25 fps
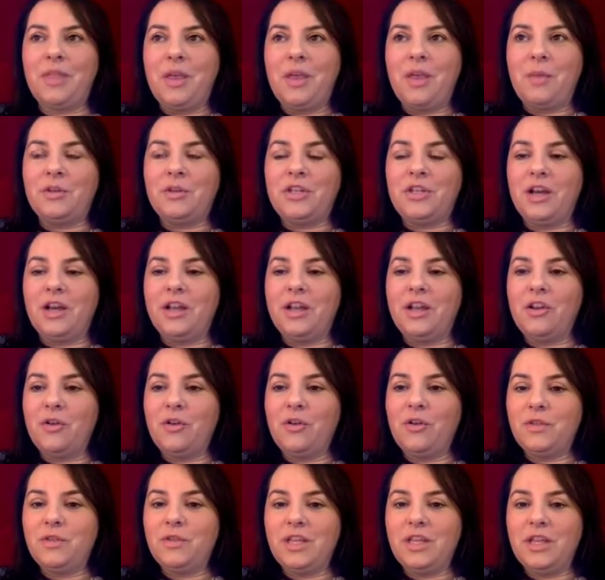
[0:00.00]
But yeah, I'd
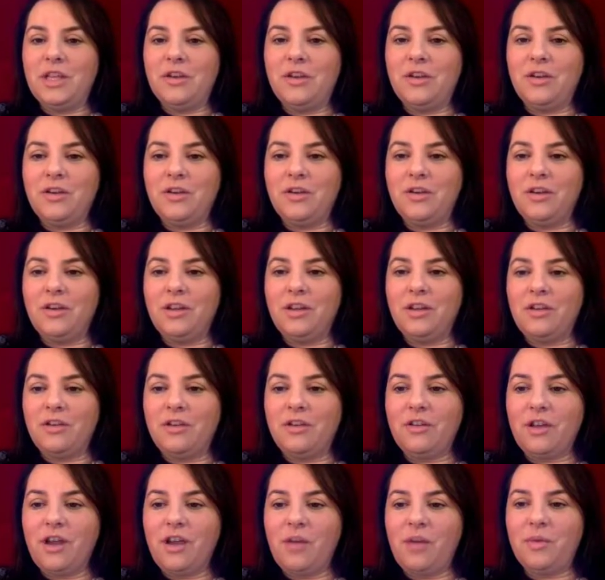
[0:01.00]
love to hear your
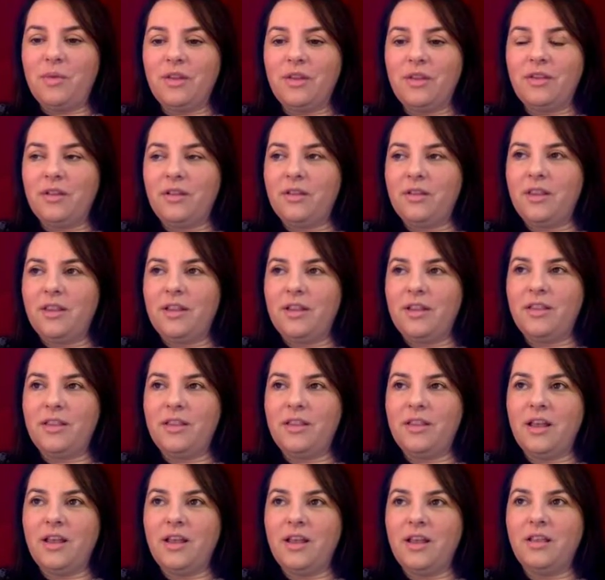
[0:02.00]
comments on
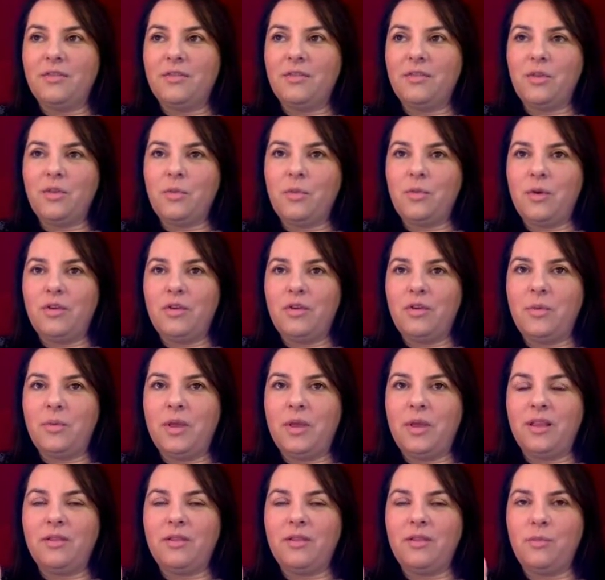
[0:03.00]
the likes of
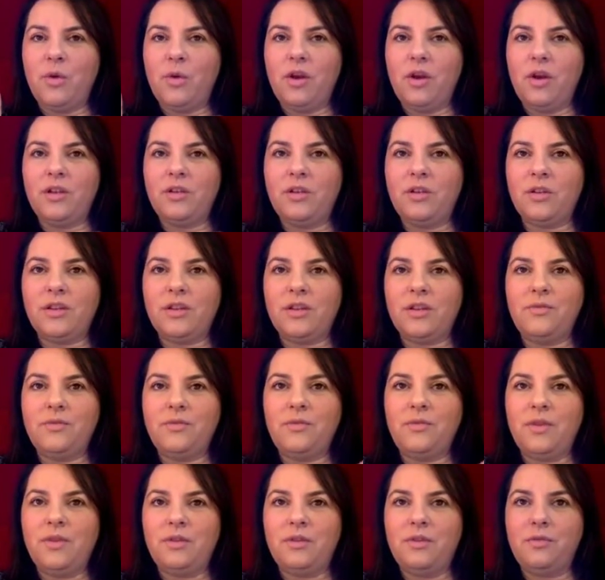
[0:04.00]
Squarespace. Where does it
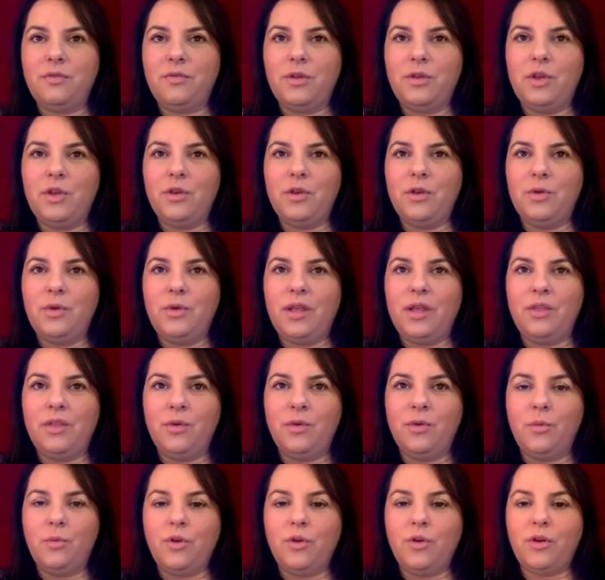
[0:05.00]
fit for you in
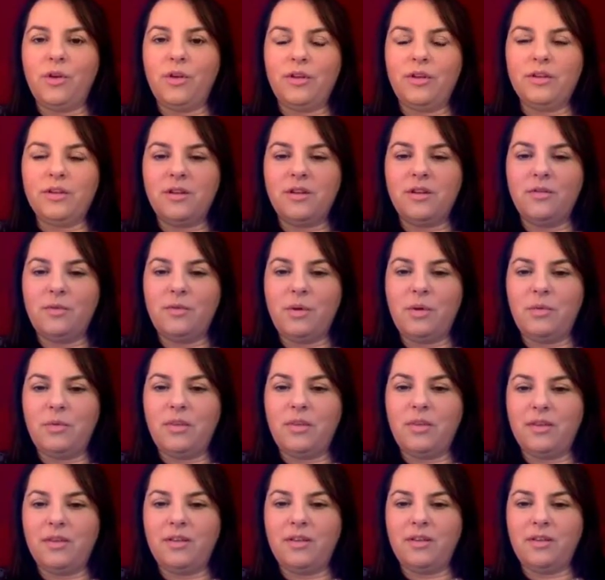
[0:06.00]
the world of
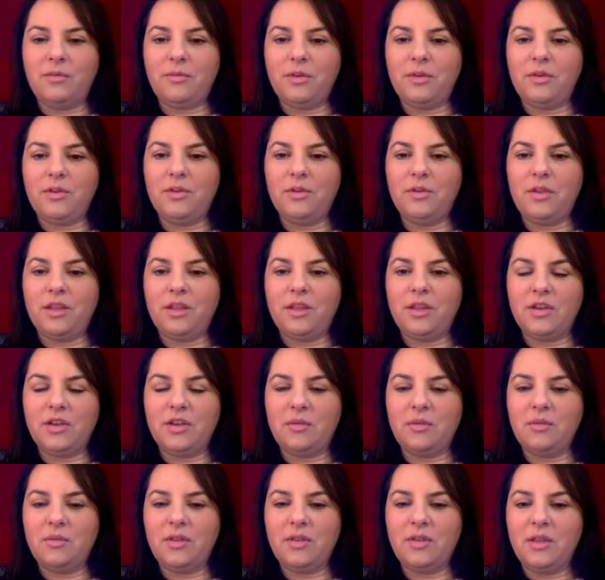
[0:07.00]
websites? What do you think,
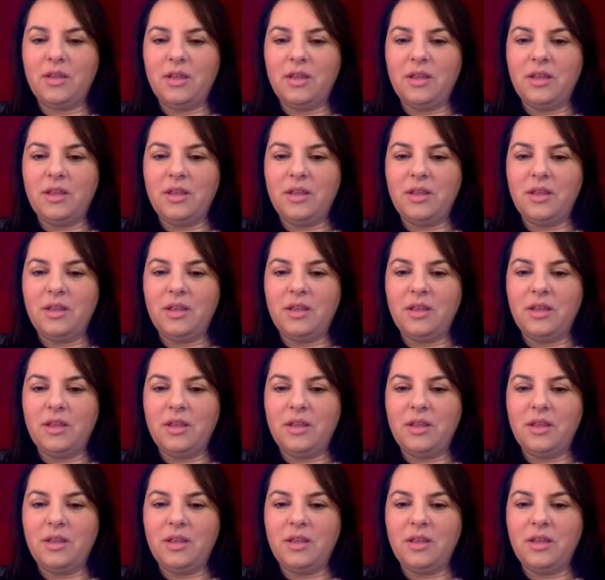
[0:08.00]
James?